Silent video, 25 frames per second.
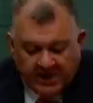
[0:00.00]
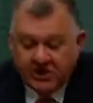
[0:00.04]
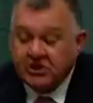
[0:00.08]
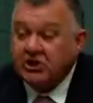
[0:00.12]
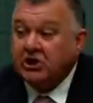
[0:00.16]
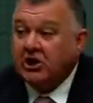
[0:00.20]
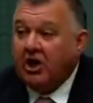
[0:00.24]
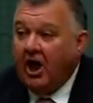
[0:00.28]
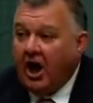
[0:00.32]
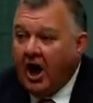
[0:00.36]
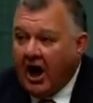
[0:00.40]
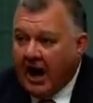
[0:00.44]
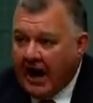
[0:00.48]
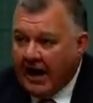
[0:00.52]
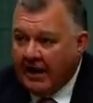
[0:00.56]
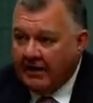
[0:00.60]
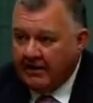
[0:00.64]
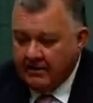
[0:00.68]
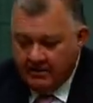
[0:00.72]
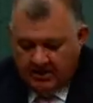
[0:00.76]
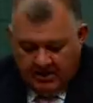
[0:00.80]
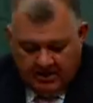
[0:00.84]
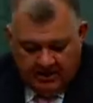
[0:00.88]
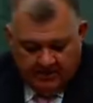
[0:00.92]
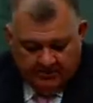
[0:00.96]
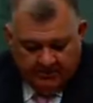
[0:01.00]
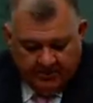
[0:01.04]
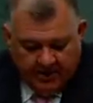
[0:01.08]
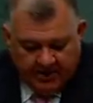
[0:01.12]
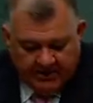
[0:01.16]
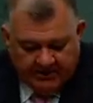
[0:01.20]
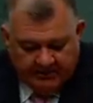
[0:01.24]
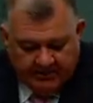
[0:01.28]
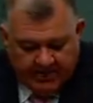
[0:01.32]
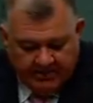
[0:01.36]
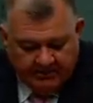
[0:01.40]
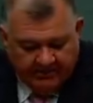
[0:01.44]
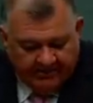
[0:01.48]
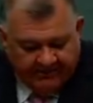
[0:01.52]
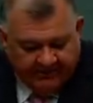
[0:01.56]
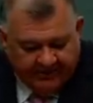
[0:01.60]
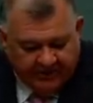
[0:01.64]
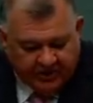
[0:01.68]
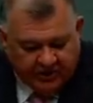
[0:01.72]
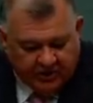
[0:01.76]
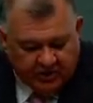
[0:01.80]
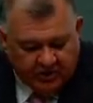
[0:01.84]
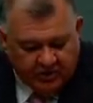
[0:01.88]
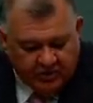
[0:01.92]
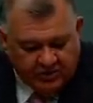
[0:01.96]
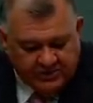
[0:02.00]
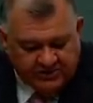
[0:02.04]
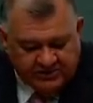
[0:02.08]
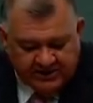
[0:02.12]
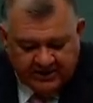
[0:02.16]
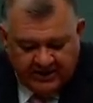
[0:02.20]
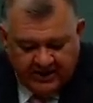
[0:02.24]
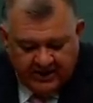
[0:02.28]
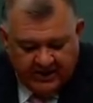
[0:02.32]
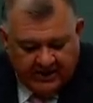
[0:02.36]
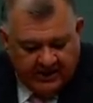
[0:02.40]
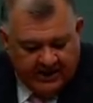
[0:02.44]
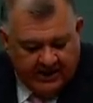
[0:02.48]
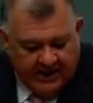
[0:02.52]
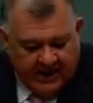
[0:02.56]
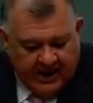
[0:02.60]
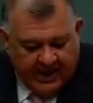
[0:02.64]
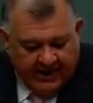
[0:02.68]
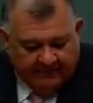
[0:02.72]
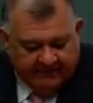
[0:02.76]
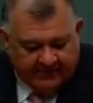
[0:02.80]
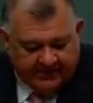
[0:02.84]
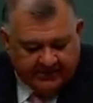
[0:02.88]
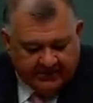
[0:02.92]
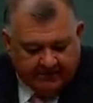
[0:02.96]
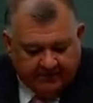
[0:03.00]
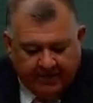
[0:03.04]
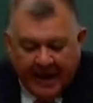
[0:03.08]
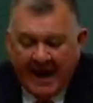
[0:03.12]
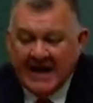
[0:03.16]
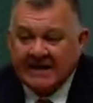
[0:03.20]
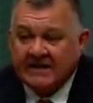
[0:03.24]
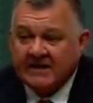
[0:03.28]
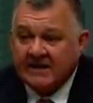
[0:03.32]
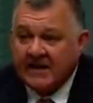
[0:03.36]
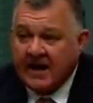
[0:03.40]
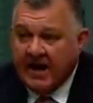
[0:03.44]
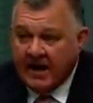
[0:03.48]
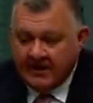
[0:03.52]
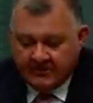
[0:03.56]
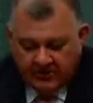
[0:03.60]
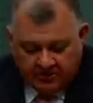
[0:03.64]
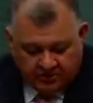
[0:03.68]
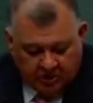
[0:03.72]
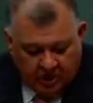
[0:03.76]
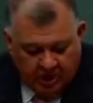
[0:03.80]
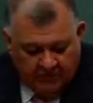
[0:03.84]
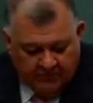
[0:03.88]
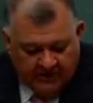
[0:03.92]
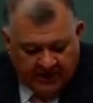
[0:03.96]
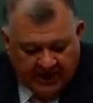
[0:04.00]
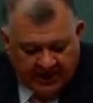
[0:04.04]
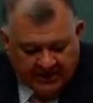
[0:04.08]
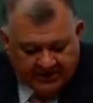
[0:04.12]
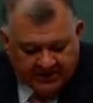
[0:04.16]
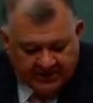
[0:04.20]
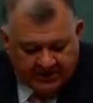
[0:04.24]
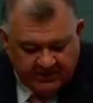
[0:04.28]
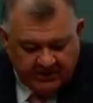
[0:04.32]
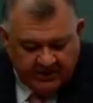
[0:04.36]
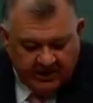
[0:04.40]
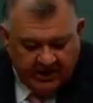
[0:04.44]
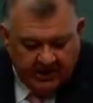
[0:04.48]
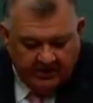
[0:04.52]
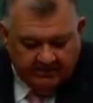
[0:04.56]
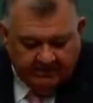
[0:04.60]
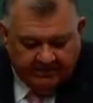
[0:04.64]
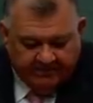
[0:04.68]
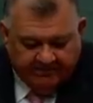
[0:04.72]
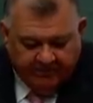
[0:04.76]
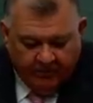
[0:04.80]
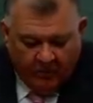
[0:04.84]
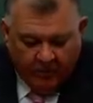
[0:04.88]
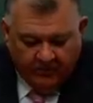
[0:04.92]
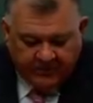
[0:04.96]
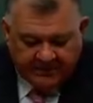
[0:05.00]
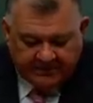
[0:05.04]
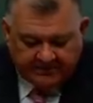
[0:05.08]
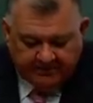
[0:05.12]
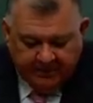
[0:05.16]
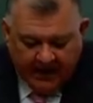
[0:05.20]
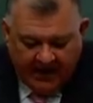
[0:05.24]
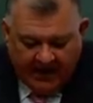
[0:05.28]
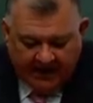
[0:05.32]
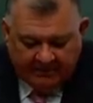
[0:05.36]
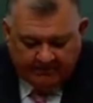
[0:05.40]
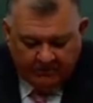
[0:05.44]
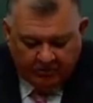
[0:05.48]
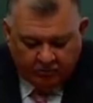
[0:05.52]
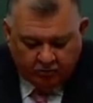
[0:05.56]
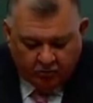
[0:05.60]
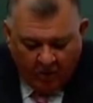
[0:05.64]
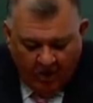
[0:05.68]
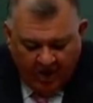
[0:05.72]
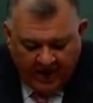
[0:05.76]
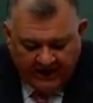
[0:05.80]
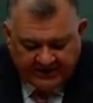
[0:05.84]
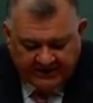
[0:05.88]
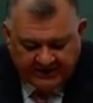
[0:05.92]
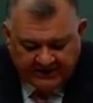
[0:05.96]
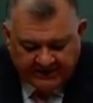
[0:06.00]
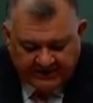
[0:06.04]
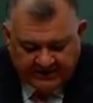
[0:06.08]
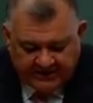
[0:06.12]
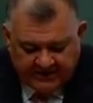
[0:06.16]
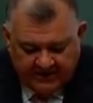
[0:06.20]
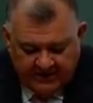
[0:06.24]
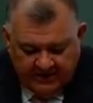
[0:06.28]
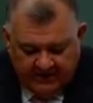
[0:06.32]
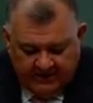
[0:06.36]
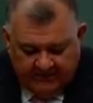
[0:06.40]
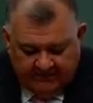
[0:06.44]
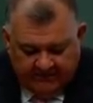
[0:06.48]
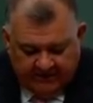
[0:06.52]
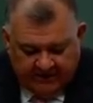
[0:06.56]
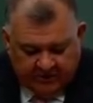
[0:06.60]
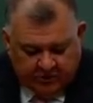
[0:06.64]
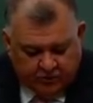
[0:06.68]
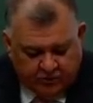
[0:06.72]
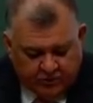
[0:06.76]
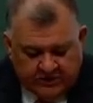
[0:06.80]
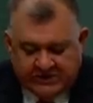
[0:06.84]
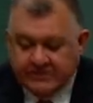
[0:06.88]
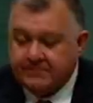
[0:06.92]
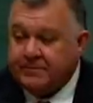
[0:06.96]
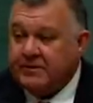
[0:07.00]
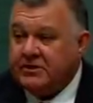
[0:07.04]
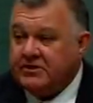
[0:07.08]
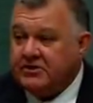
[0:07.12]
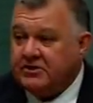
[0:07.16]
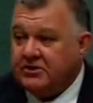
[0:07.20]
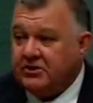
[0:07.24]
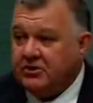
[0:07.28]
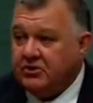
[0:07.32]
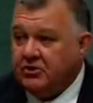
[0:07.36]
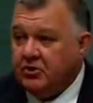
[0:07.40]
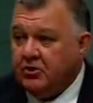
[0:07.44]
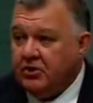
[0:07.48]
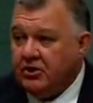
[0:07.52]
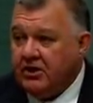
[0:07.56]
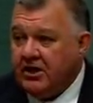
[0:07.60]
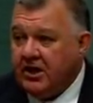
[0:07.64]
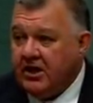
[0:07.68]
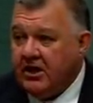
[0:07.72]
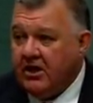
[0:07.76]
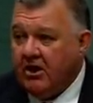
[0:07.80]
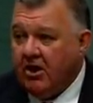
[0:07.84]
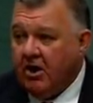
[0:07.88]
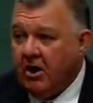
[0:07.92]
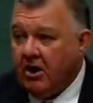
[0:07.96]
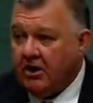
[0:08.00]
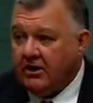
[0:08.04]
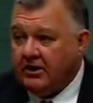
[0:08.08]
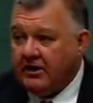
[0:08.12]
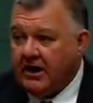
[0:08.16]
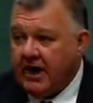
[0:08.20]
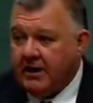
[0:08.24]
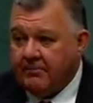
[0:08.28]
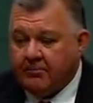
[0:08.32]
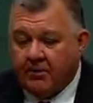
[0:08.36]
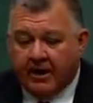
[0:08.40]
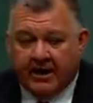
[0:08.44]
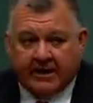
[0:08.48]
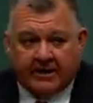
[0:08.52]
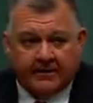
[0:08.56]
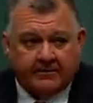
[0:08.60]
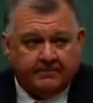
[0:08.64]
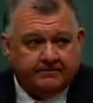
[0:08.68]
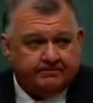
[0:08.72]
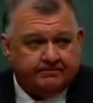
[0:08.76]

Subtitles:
July by the member for Hughes, for debate and determination before this parliament rises for the Christmas-New Year holiday break.